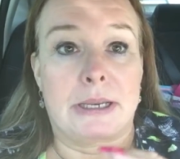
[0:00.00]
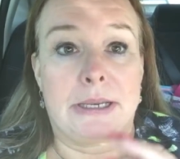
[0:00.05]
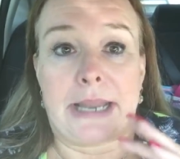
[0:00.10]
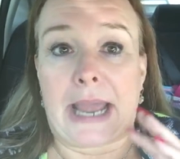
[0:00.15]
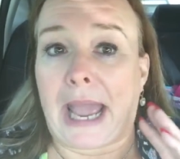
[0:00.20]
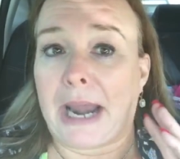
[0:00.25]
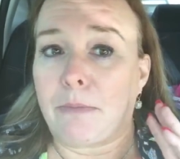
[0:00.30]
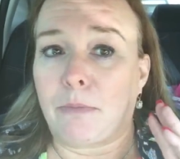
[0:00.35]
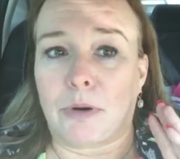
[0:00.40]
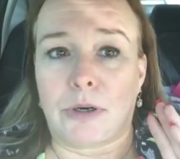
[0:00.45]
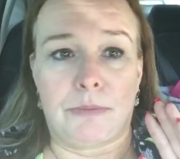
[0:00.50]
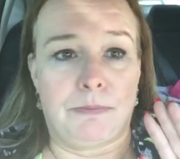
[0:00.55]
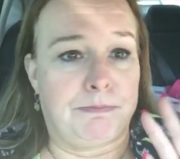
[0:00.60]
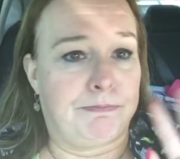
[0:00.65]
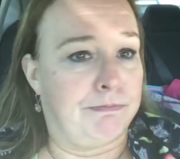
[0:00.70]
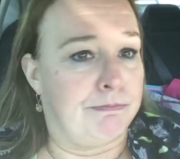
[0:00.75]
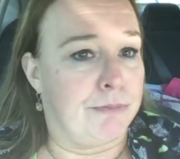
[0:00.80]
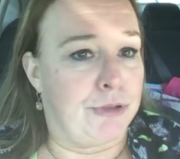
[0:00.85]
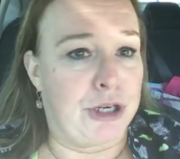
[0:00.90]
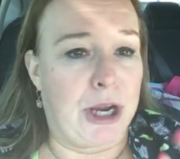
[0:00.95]
Dad would
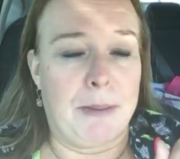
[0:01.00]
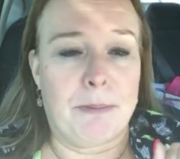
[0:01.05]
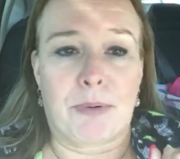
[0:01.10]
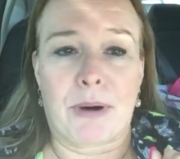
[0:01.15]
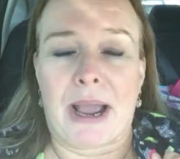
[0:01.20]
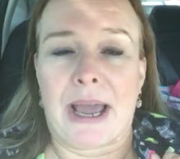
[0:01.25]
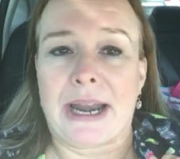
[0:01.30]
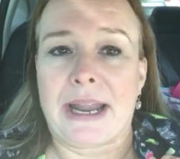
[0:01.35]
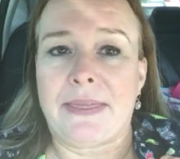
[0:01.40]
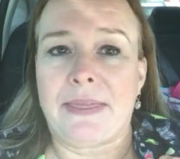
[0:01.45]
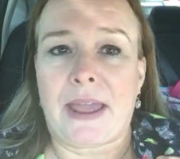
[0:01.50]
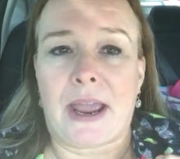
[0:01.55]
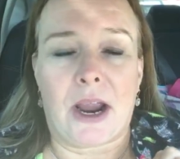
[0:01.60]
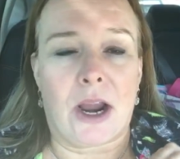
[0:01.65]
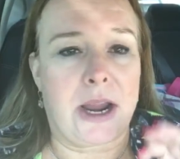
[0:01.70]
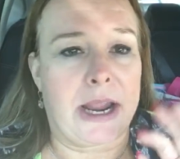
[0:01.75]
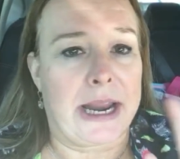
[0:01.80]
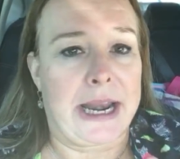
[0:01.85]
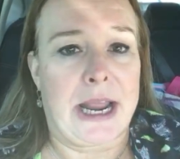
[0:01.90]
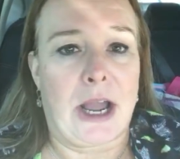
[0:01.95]
jump right in
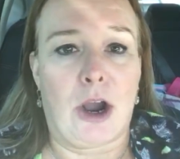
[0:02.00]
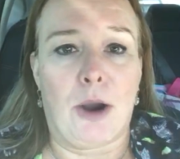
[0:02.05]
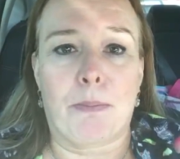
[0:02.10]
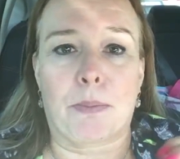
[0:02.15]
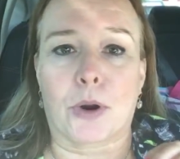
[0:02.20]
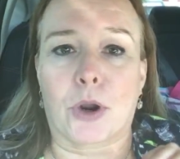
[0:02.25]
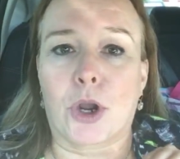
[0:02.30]
there, he'd help